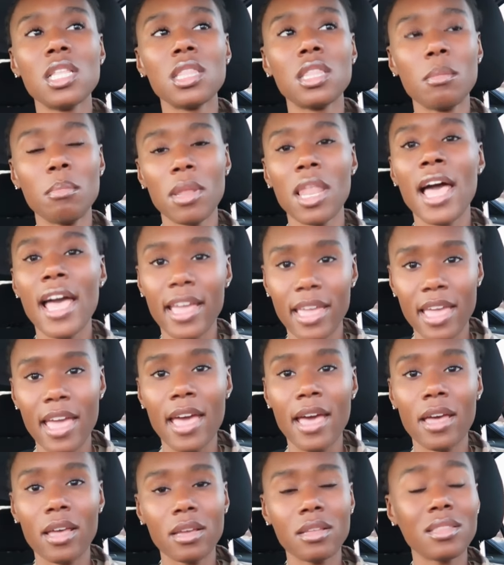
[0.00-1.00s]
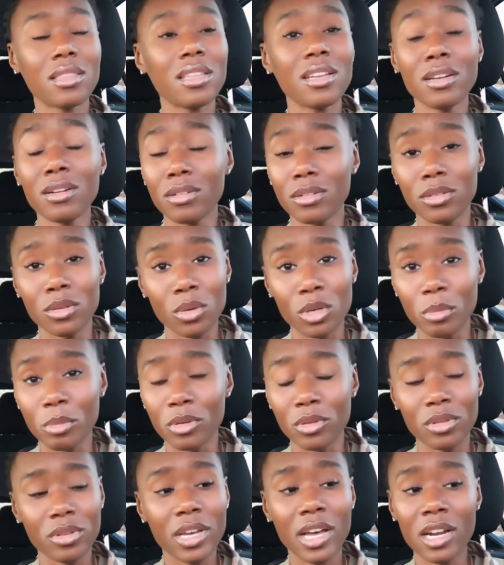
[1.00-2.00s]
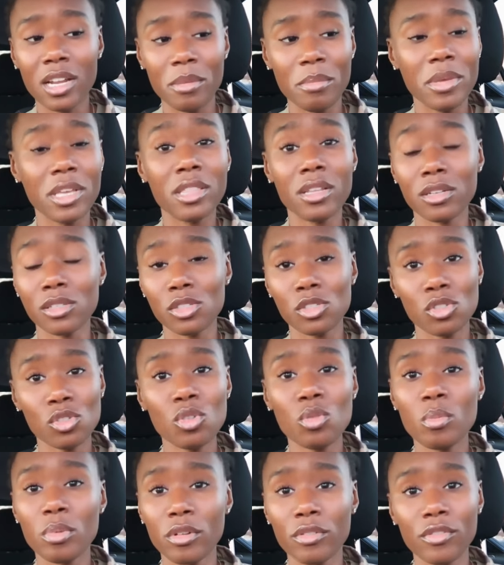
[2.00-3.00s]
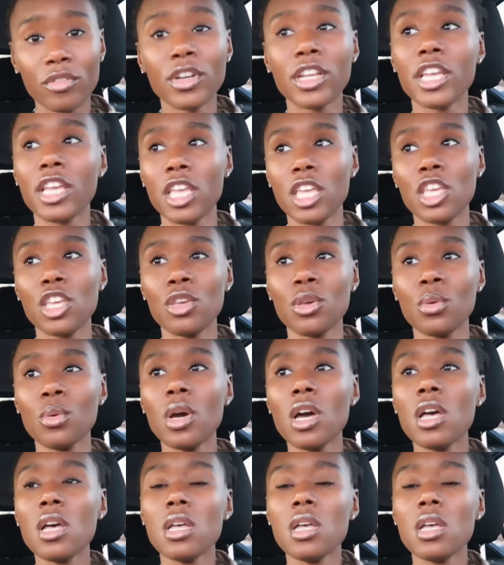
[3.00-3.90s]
the black cat they're adorable you gotta admit they're super freaking cute